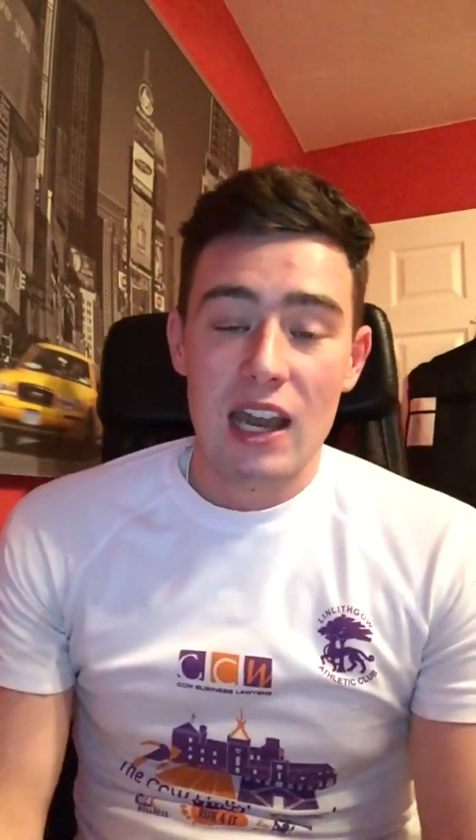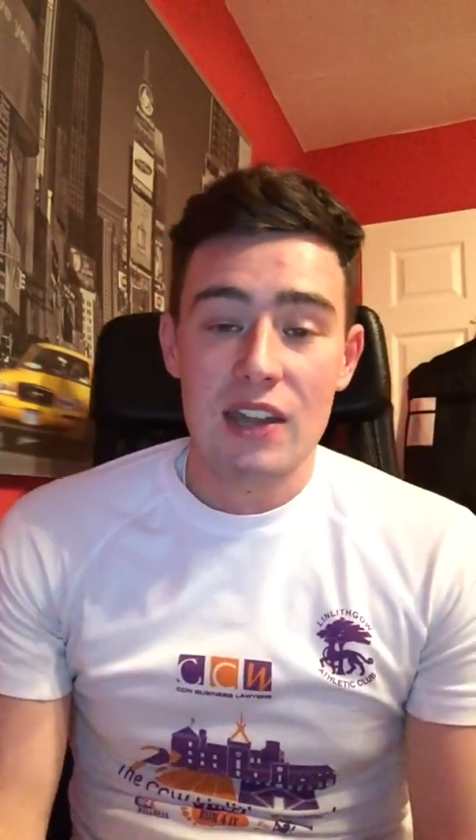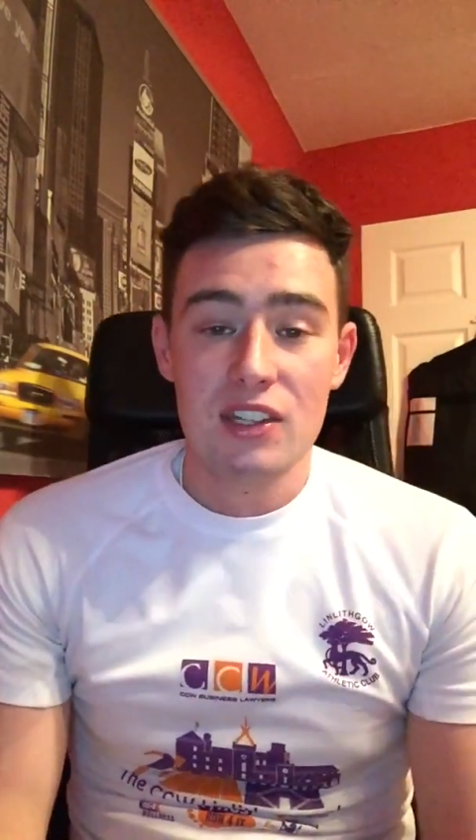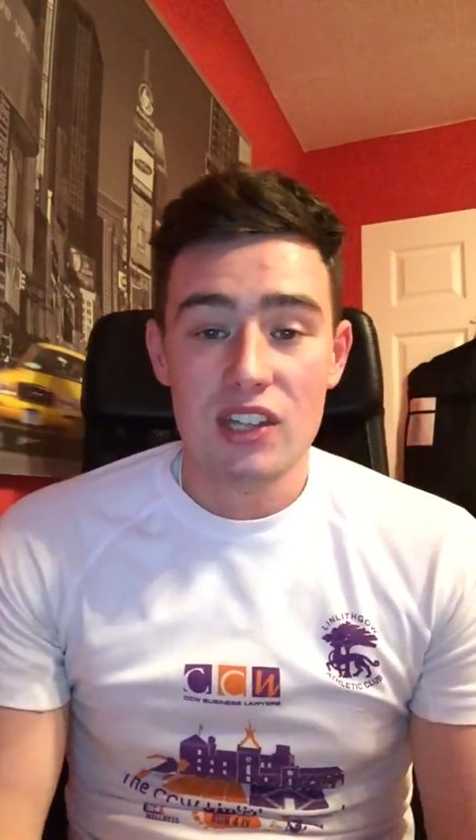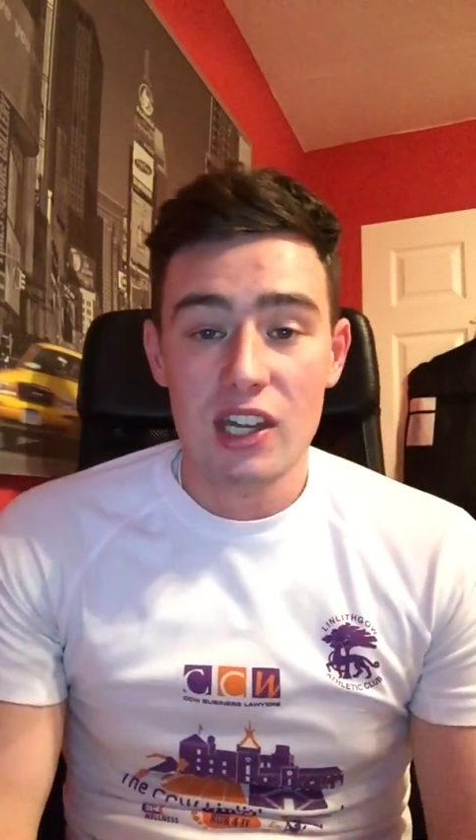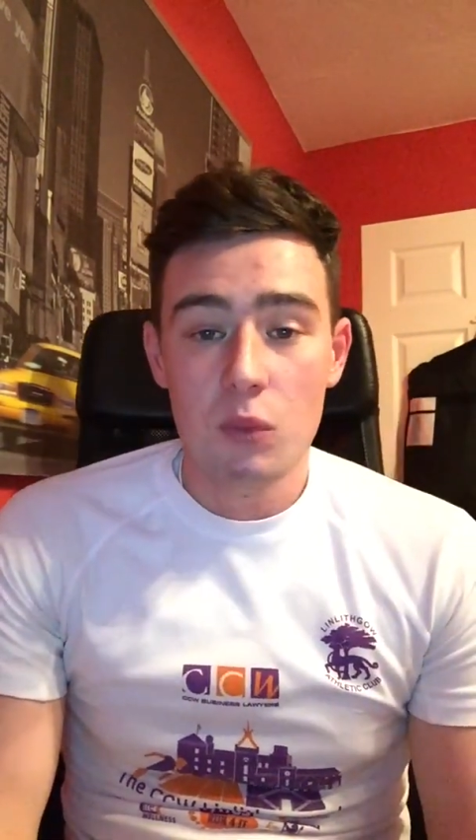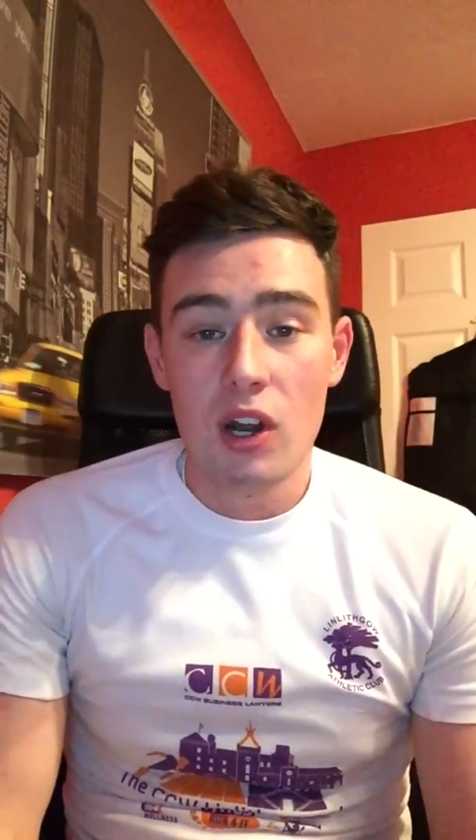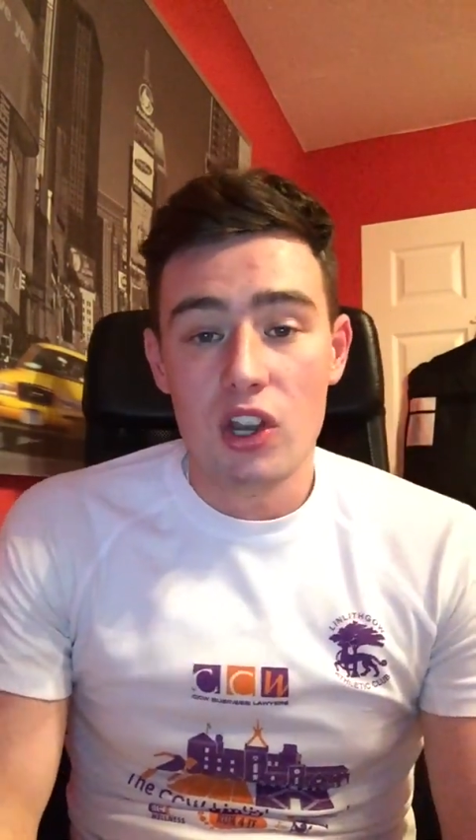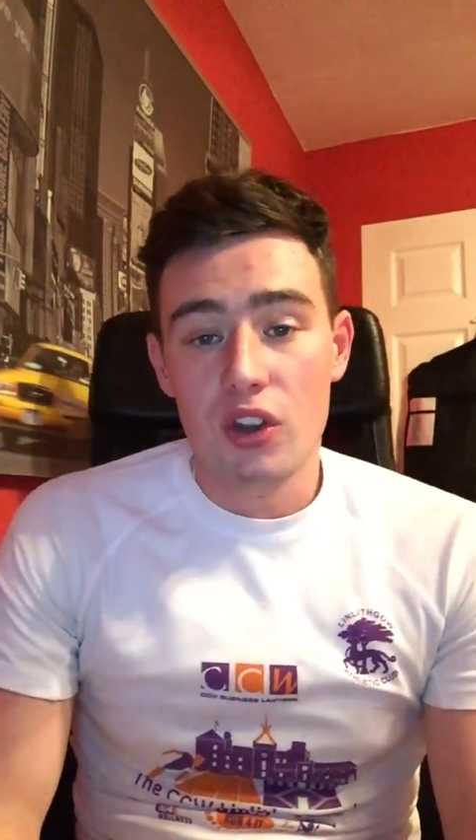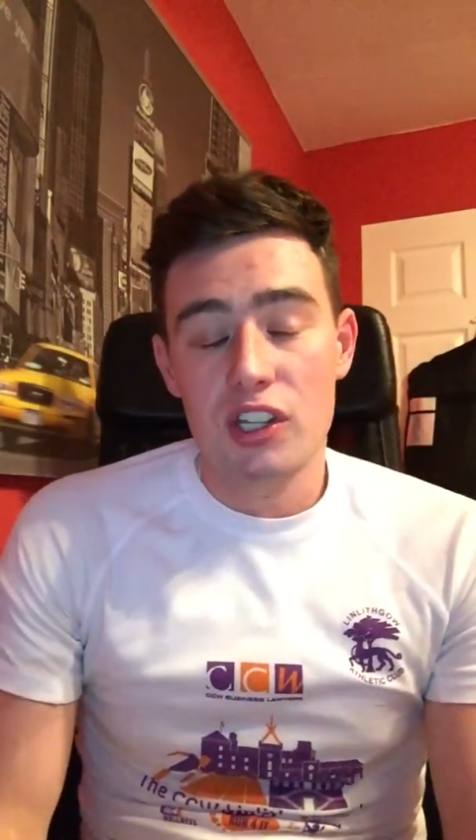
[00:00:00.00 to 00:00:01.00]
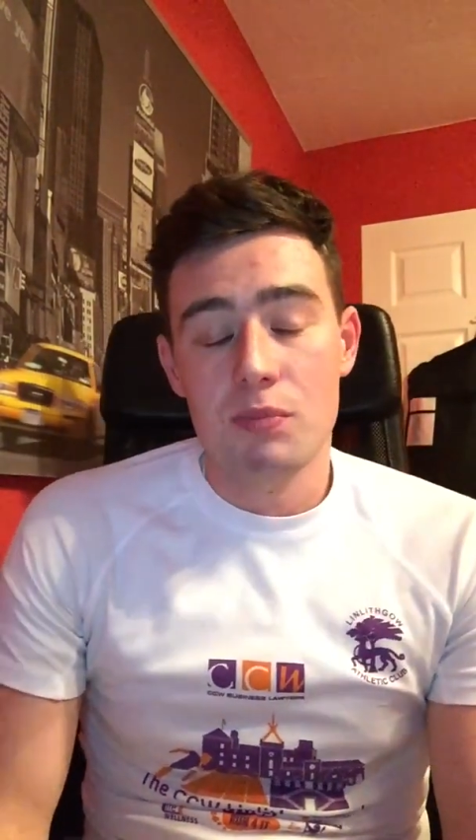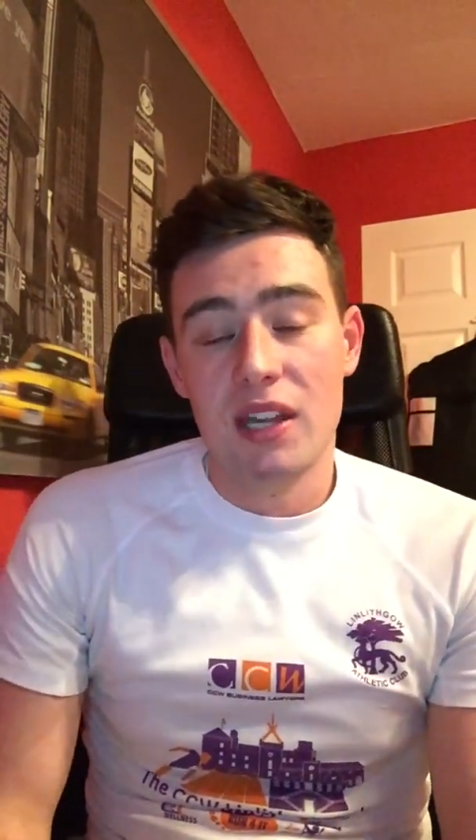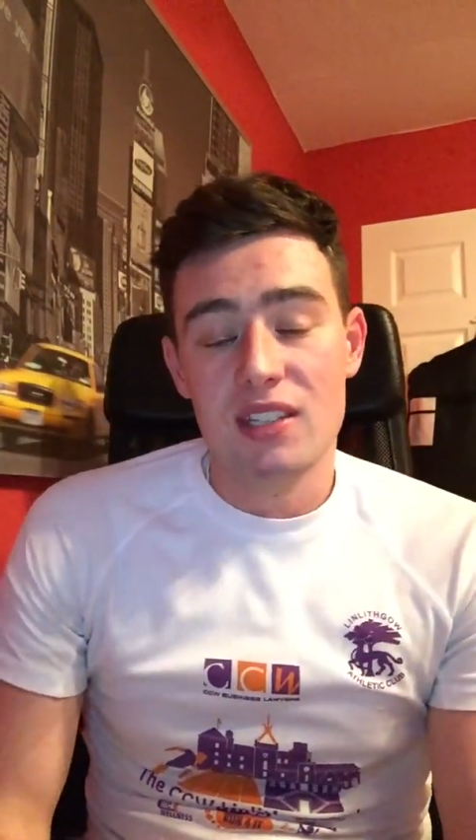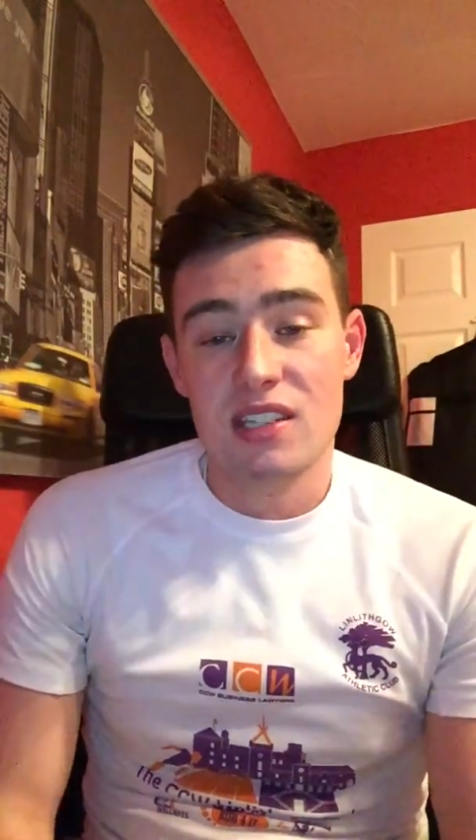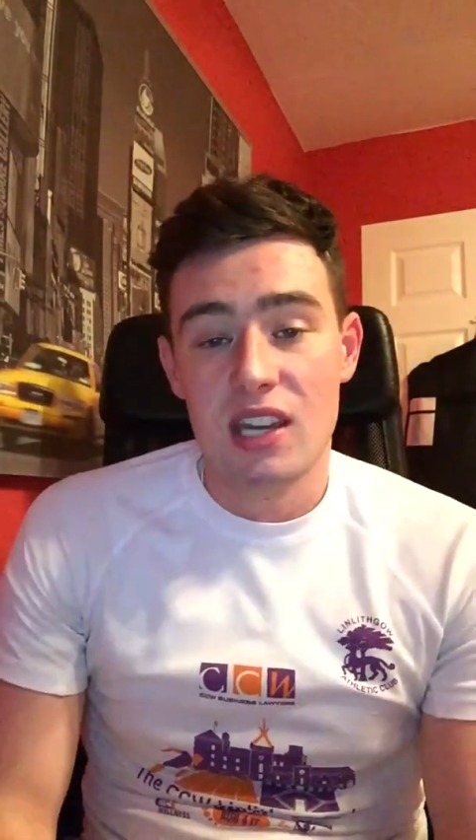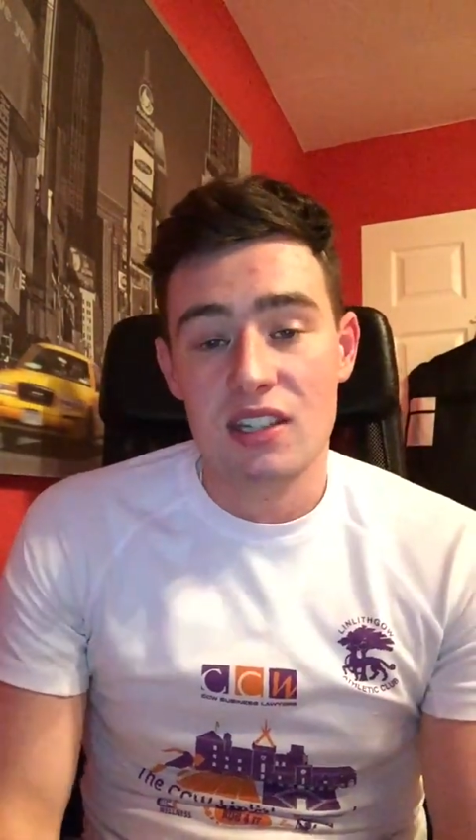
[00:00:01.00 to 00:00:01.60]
And he started working on his mindset